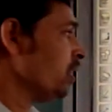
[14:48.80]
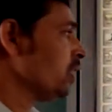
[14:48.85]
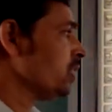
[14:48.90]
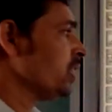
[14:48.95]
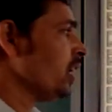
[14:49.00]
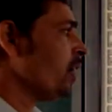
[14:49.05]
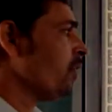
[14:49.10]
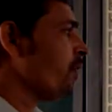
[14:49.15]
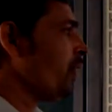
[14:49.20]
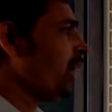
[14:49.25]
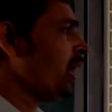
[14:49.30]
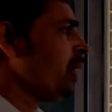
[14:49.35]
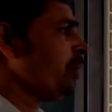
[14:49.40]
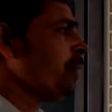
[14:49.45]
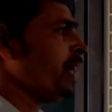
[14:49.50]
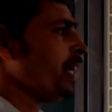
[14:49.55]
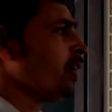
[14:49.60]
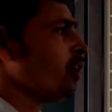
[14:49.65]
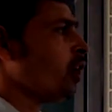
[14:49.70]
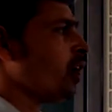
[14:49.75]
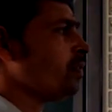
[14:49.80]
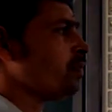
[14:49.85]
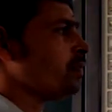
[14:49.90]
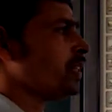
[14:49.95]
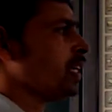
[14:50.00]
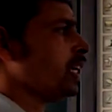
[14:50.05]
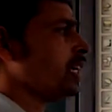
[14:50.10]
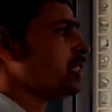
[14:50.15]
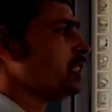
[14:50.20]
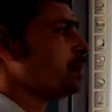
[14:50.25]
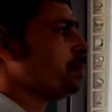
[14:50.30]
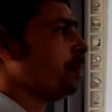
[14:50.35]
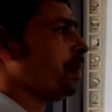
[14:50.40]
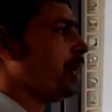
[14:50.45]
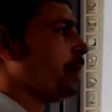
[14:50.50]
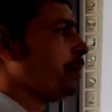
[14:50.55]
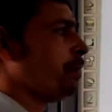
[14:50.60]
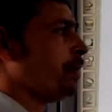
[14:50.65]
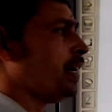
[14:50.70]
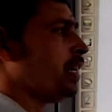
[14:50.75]
The well-being of these
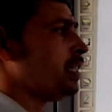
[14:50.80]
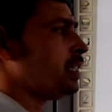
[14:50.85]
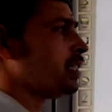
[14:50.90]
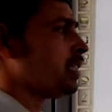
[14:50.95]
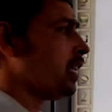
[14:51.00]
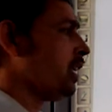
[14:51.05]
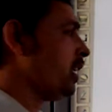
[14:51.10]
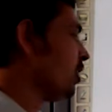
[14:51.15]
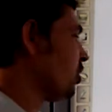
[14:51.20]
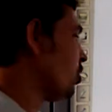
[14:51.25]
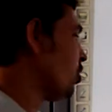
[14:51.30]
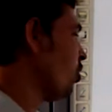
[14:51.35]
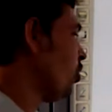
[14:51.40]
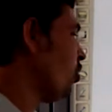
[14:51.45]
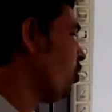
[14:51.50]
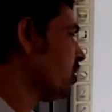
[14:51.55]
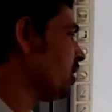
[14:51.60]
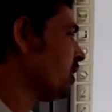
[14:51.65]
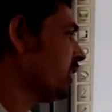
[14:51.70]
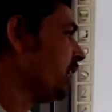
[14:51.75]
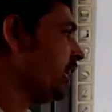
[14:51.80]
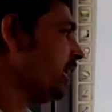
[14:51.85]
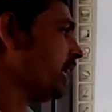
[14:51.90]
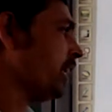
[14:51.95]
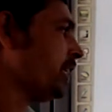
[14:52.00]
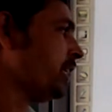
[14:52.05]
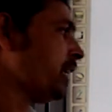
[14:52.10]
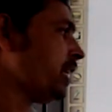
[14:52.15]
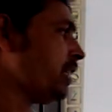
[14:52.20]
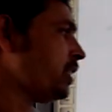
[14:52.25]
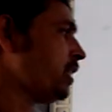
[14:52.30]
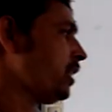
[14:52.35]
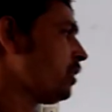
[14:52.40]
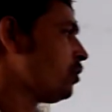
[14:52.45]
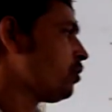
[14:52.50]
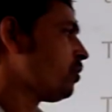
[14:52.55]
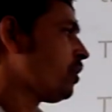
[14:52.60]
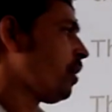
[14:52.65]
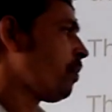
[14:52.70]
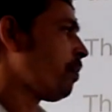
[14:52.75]
peoples is closely
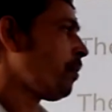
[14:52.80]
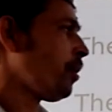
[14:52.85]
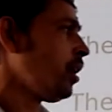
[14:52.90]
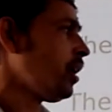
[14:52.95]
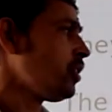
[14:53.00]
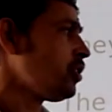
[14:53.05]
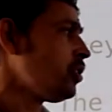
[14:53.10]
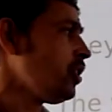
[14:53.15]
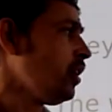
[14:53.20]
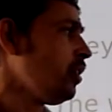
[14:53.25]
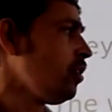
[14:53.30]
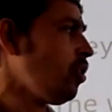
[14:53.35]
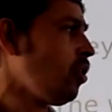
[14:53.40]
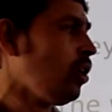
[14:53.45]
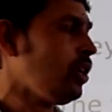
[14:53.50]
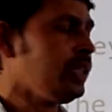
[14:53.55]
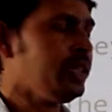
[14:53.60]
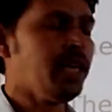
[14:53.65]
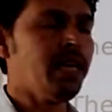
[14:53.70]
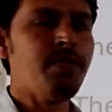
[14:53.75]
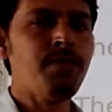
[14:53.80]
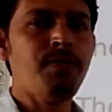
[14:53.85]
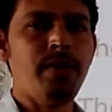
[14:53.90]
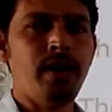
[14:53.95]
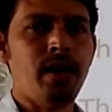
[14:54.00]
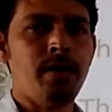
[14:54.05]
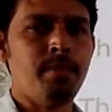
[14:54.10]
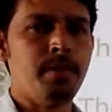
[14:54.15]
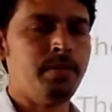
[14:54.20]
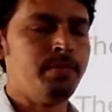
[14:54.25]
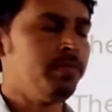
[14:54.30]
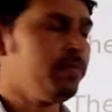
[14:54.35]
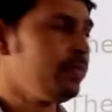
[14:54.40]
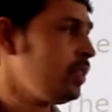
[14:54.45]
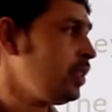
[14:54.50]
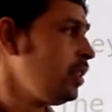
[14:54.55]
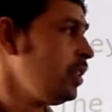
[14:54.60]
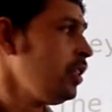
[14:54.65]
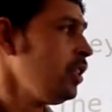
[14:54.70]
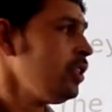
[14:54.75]
related to the production on their farm.
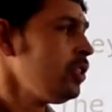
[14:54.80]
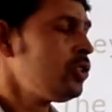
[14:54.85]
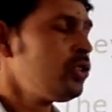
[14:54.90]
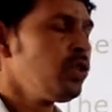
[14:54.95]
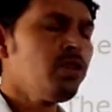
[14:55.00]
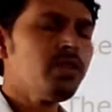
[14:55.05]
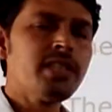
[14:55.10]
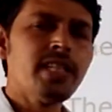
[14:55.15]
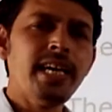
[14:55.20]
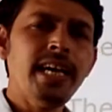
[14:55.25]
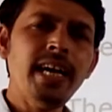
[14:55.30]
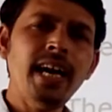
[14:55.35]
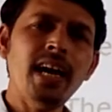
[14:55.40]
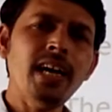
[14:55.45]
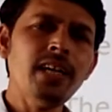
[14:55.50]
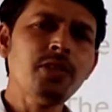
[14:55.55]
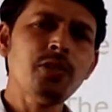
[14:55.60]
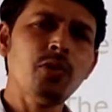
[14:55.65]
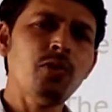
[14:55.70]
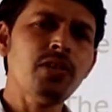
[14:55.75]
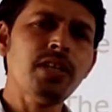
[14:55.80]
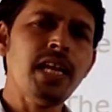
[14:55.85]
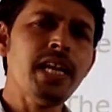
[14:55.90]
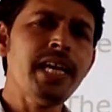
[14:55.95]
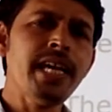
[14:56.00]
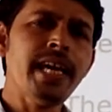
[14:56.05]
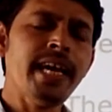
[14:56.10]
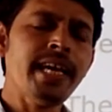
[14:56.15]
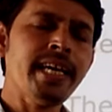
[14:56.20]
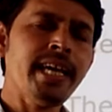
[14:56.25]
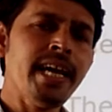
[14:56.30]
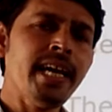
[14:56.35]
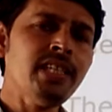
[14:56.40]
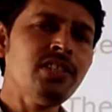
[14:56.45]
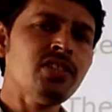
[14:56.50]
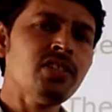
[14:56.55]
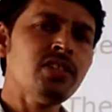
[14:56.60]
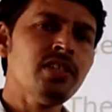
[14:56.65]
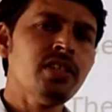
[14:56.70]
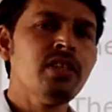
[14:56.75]
So they are totally
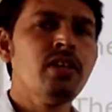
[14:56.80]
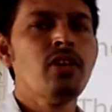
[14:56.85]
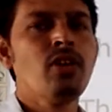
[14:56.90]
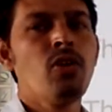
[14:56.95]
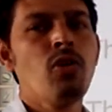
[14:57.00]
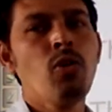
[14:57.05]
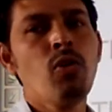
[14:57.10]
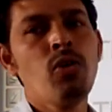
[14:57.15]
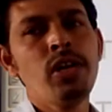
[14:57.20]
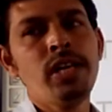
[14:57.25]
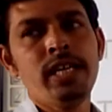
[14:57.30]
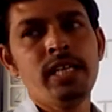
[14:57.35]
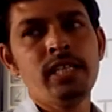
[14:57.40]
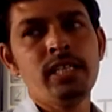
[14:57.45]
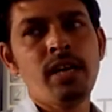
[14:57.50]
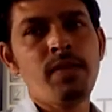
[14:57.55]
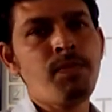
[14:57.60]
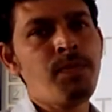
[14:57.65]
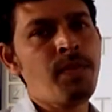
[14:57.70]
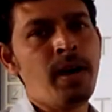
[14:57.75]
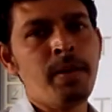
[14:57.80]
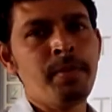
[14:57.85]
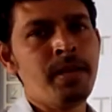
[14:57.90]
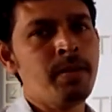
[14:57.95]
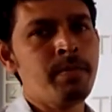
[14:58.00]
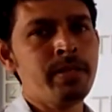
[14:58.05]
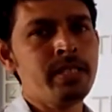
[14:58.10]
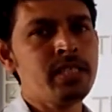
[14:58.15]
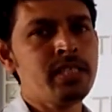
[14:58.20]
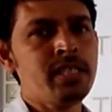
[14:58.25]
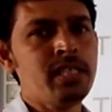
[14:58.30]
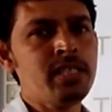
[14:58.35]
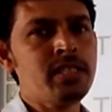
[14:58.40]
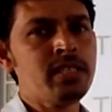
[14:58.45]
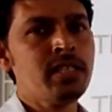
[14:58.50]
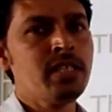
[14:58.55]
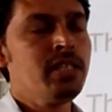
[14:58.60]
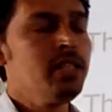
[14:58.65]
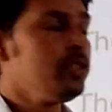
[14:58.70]
engaged only in the farming business.